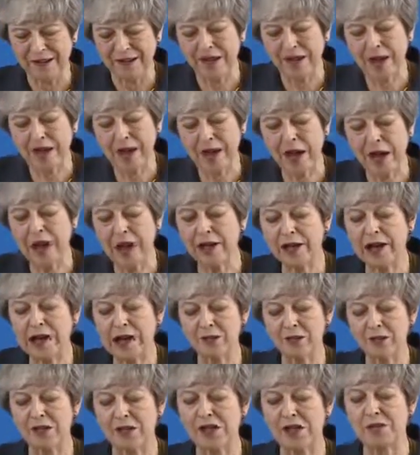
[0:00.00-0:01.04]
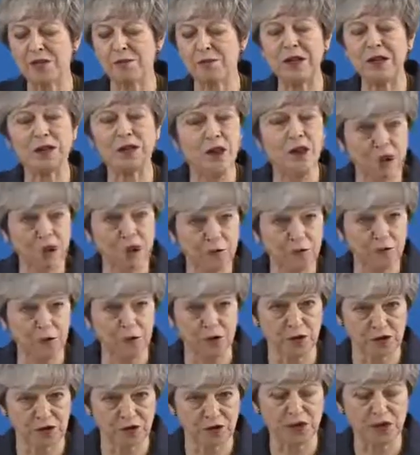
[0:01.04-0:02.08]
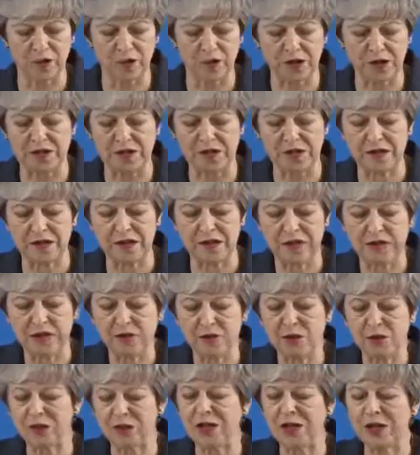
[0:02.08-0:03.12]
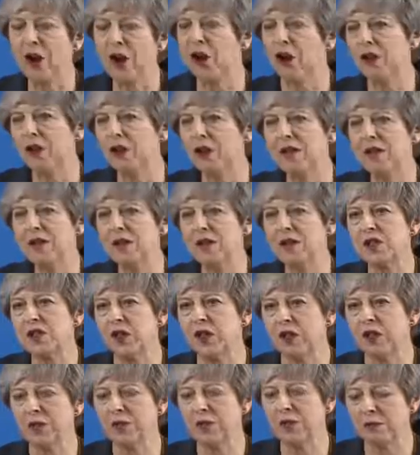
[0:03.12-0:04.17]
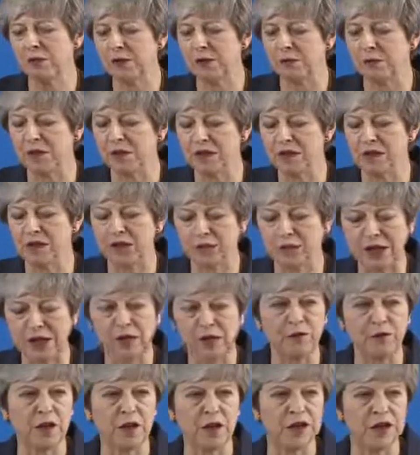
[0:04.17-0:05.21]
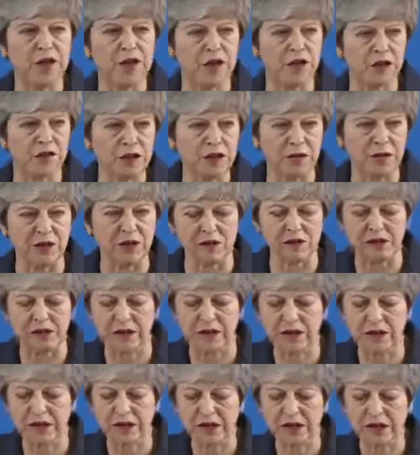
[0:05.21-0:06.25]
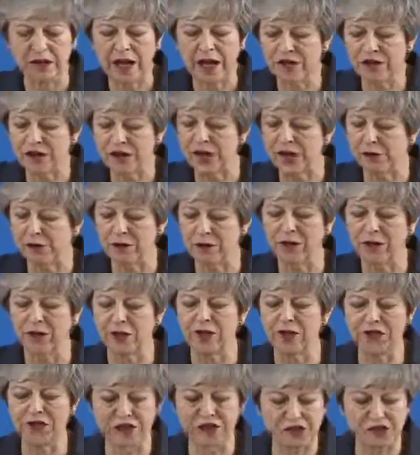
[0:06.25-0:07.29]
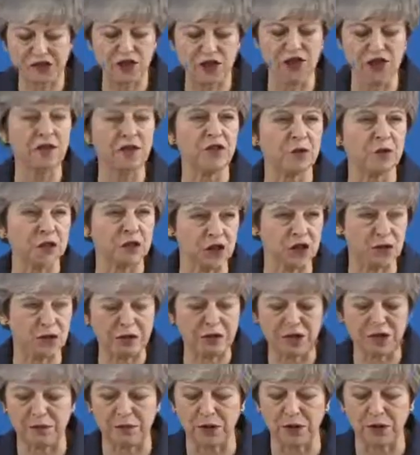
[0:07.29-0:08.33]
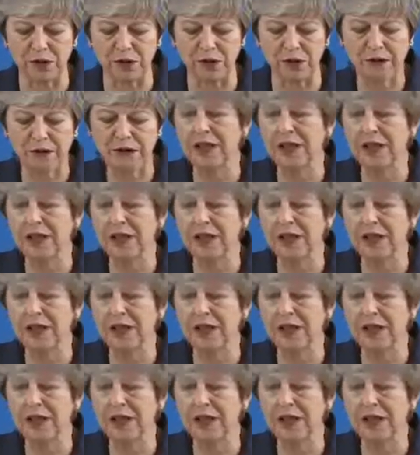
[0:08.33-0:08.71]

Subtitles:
There can and must be no false choice between honouring the solemn commitments of the Belfast Agreement and delivering on the decision of the British people